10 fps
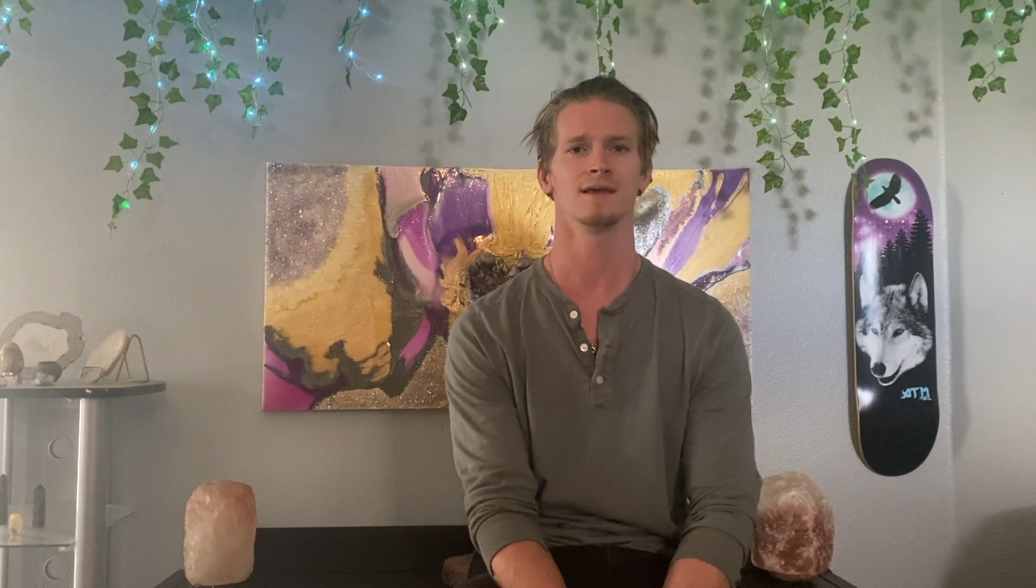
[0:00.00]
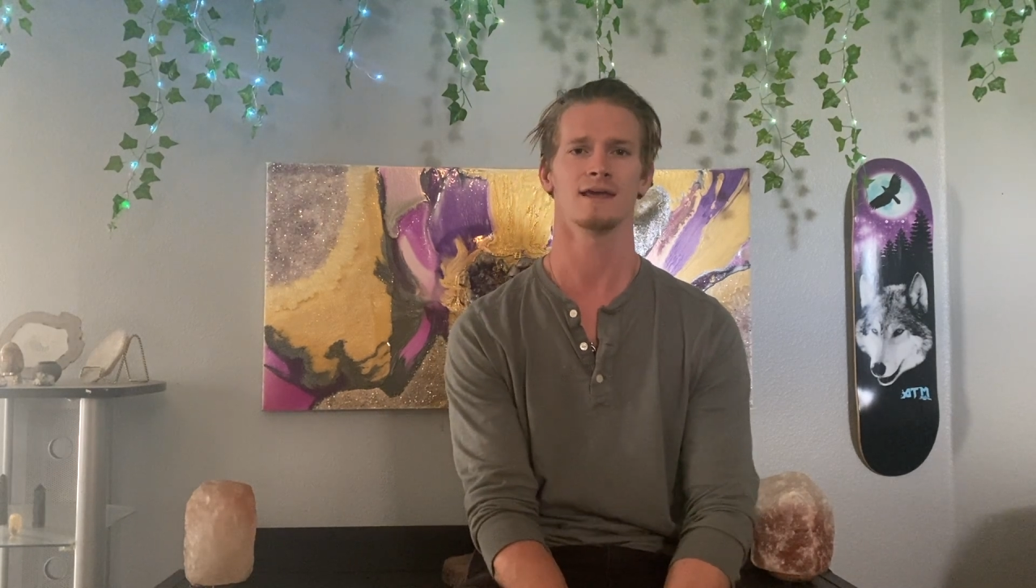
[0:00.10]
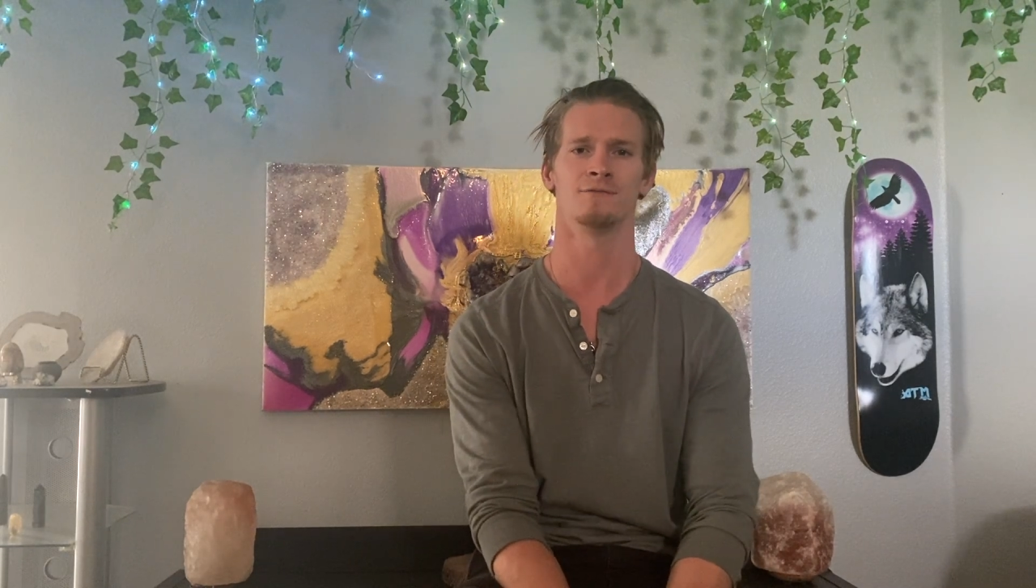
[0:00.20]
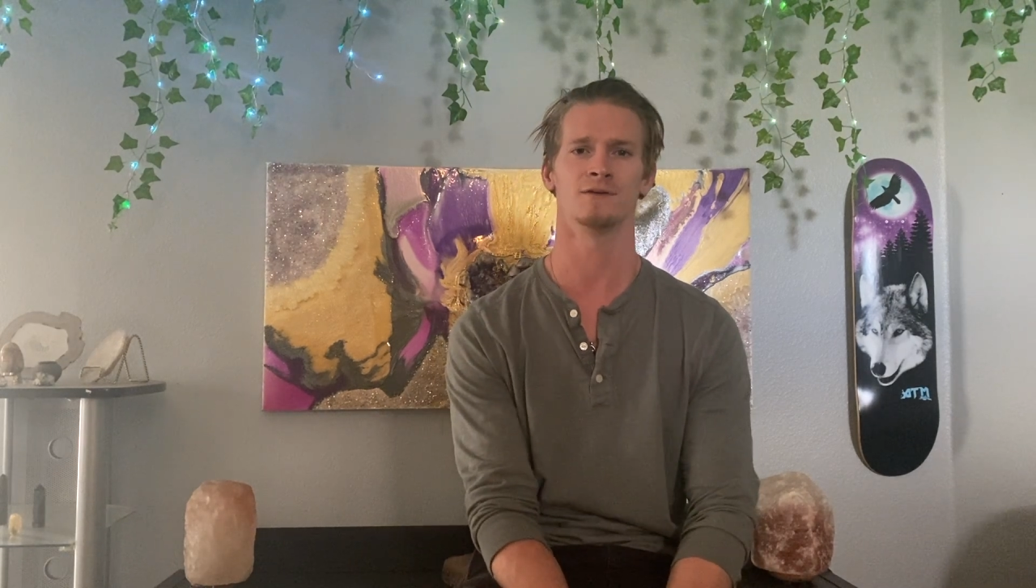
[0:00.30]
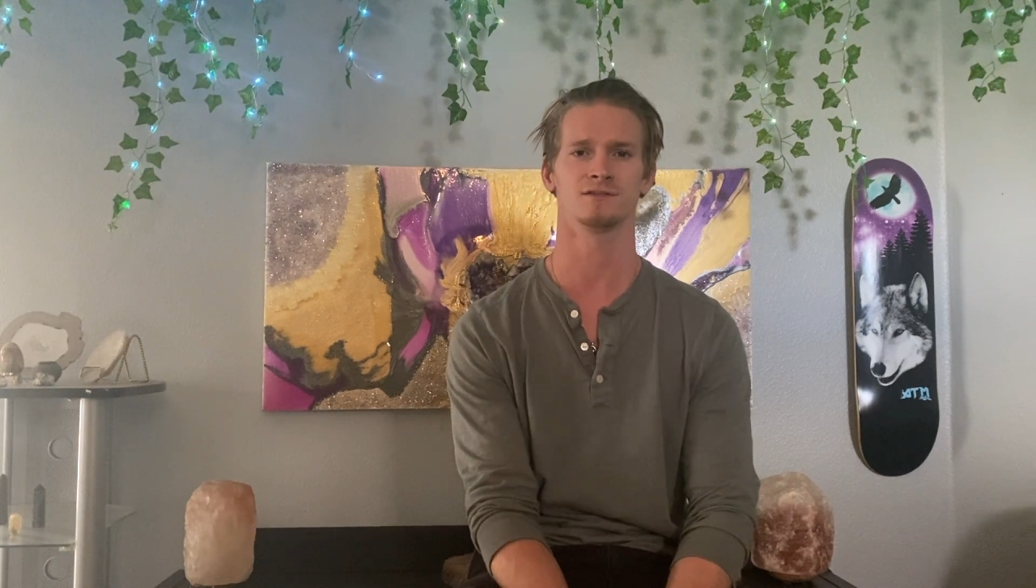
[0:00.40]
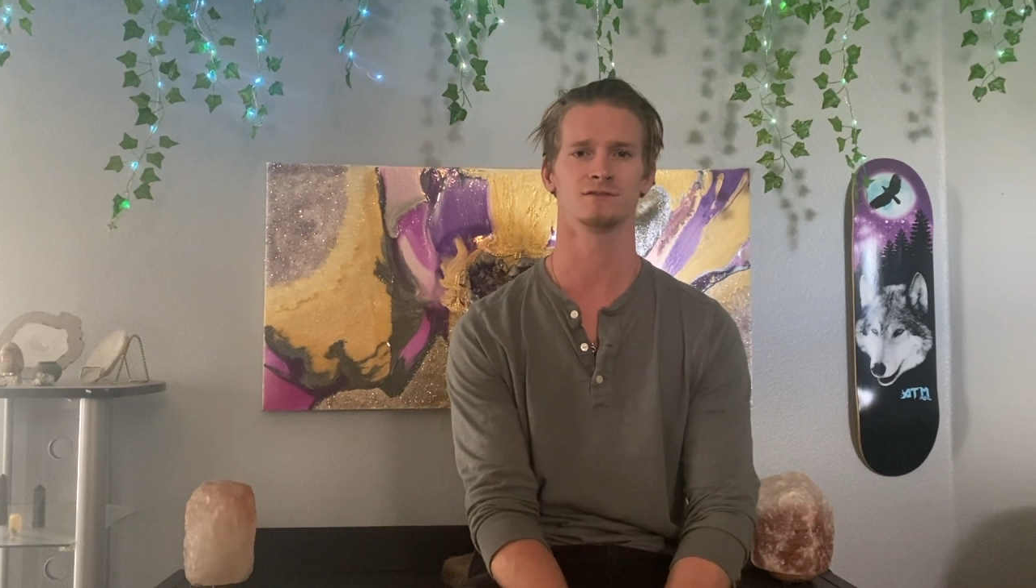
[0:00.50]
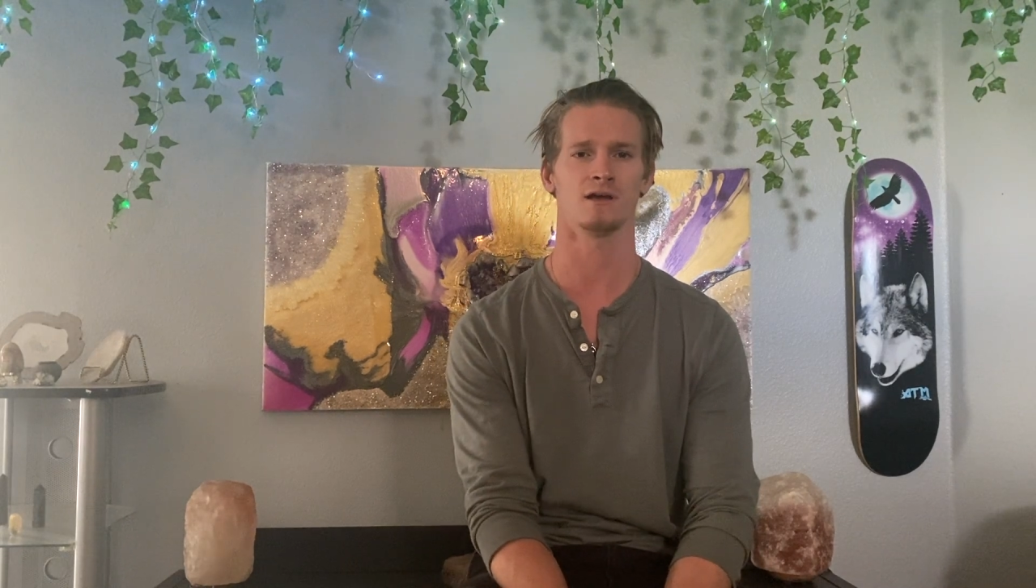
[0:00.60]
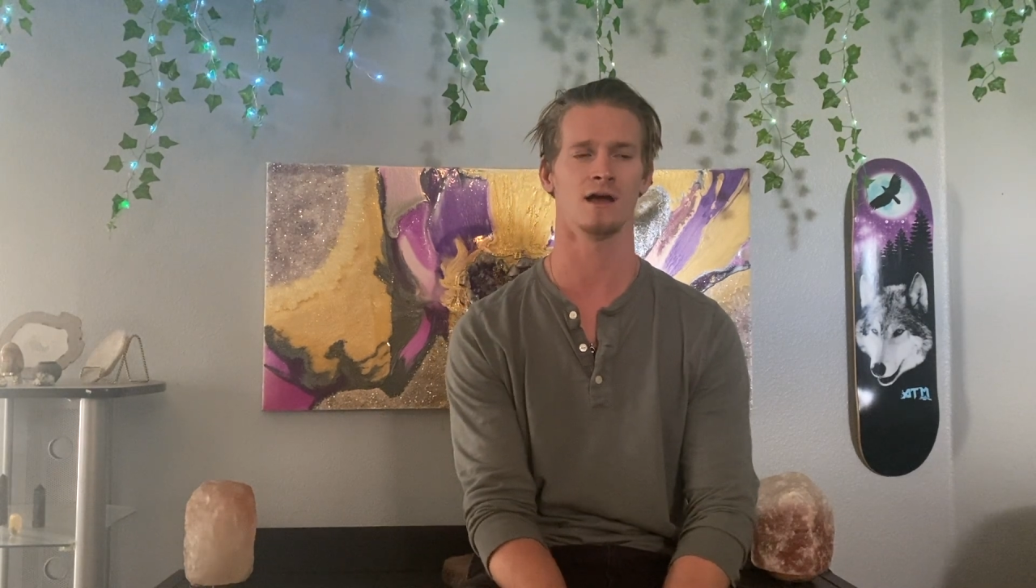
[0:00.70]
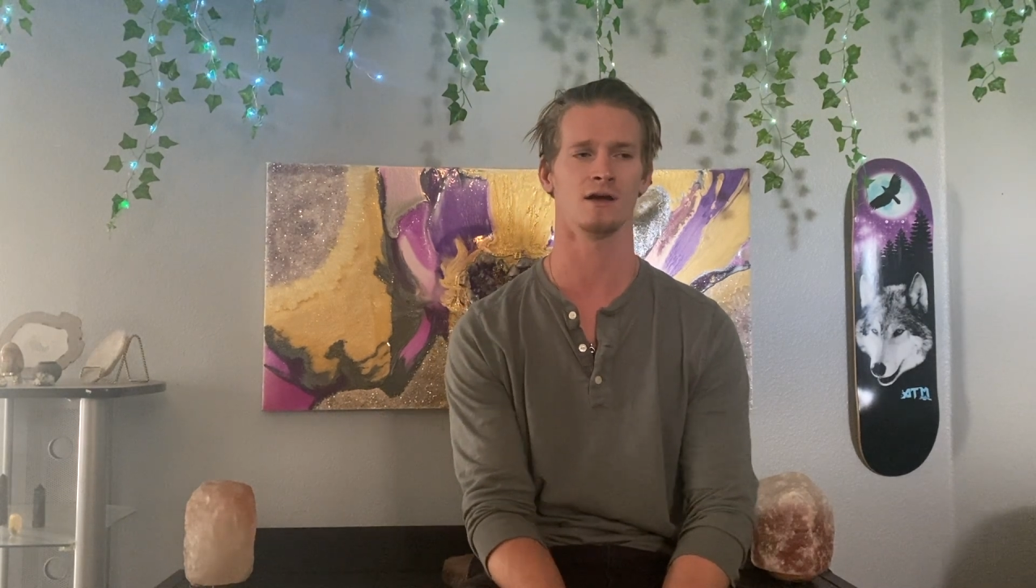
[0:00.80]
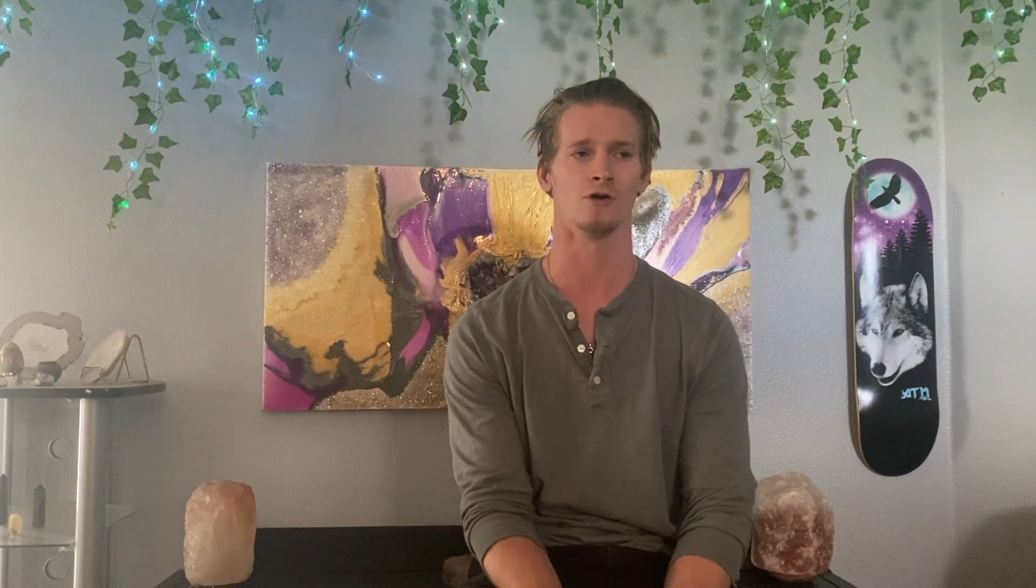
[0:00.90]
If it's
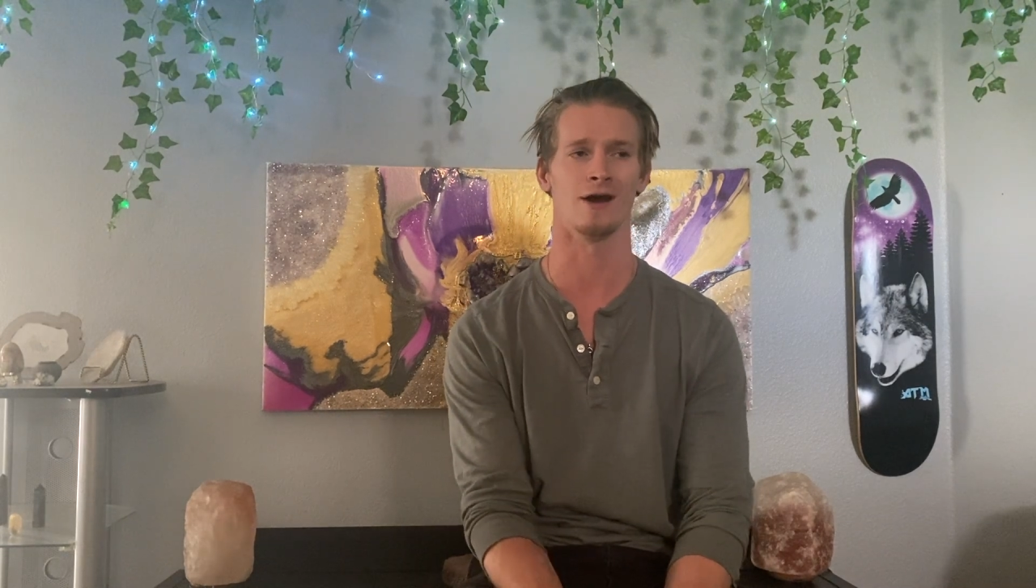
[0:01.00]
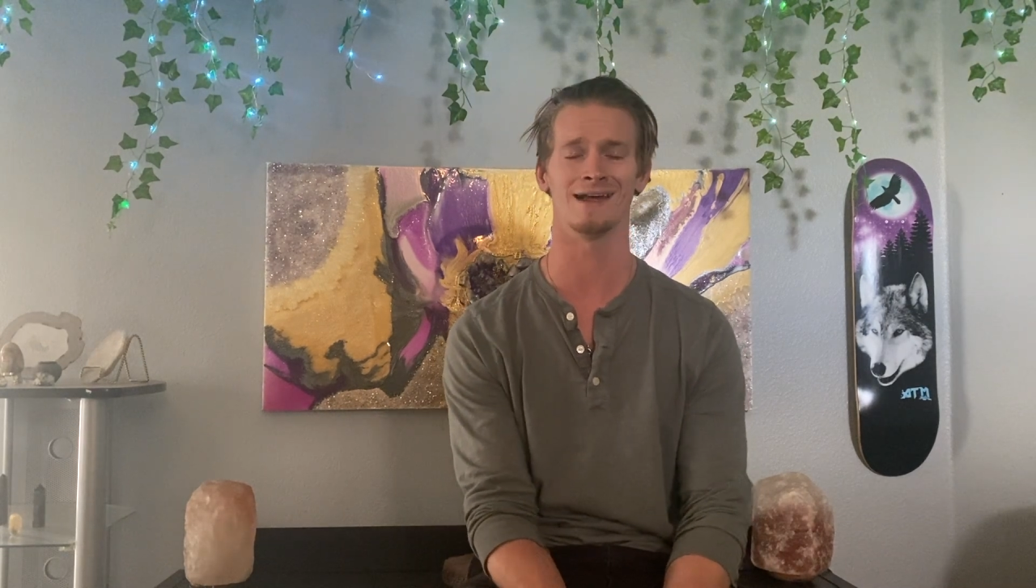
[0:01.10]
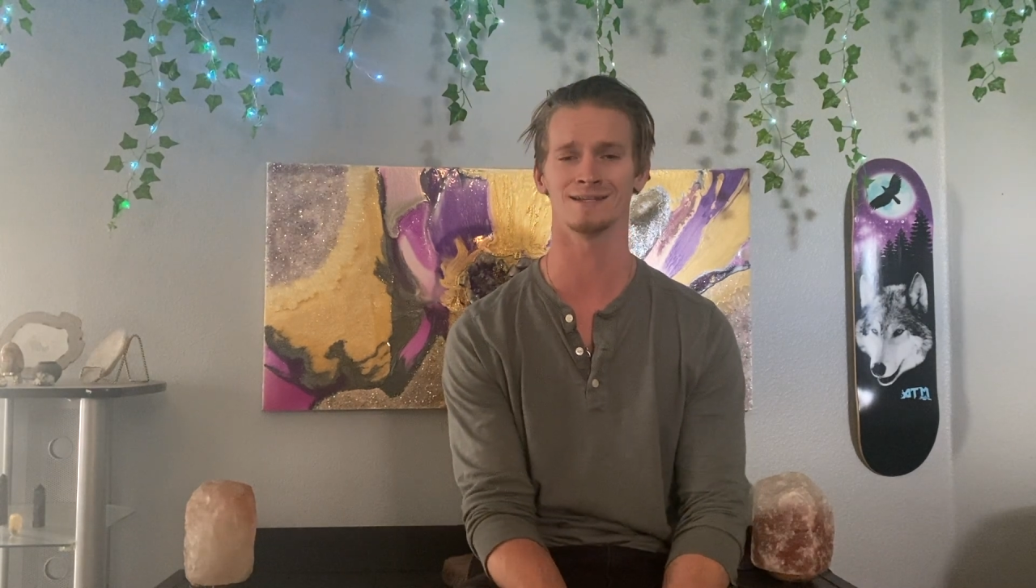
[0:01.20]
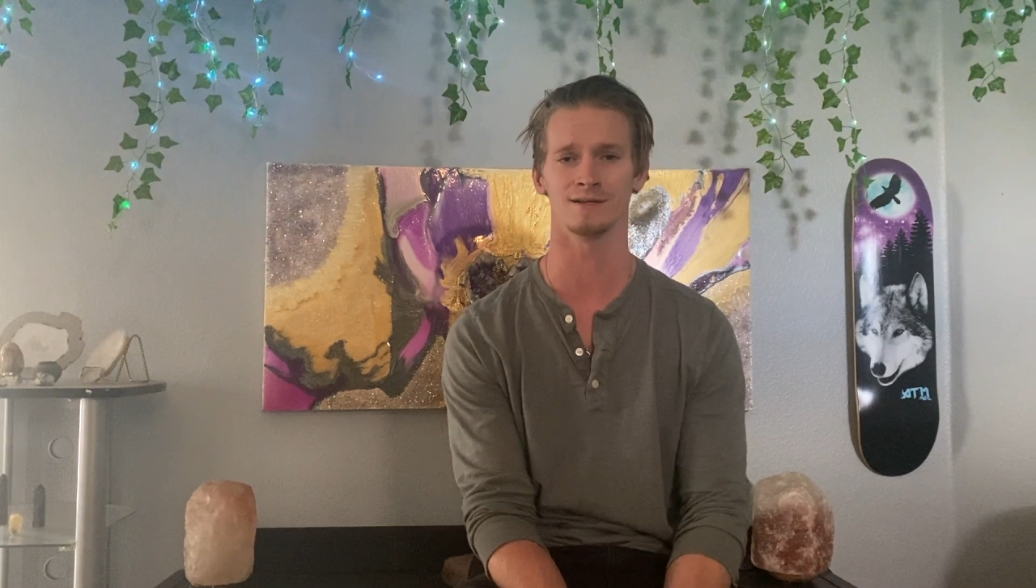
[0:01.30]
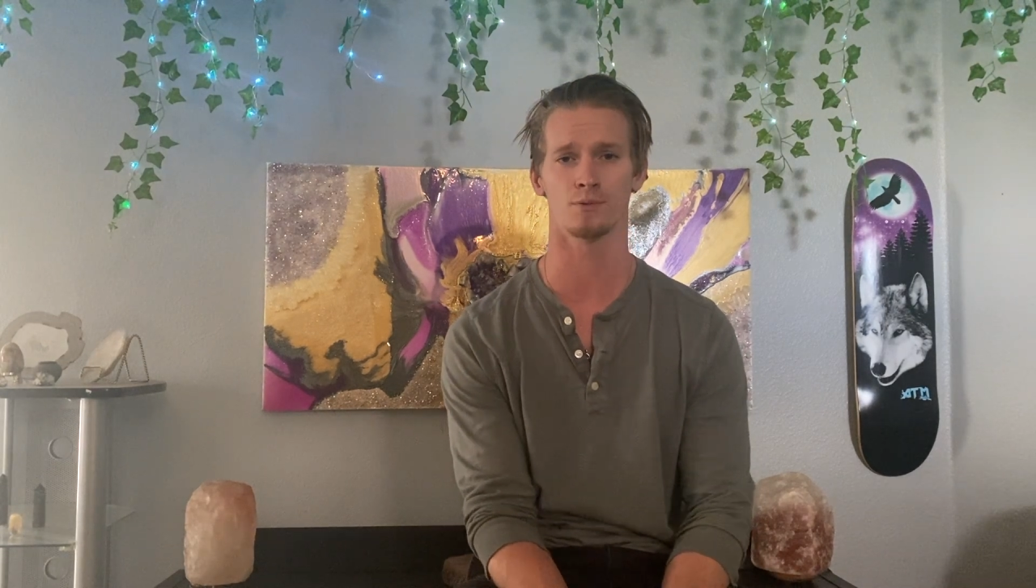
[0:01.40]
granted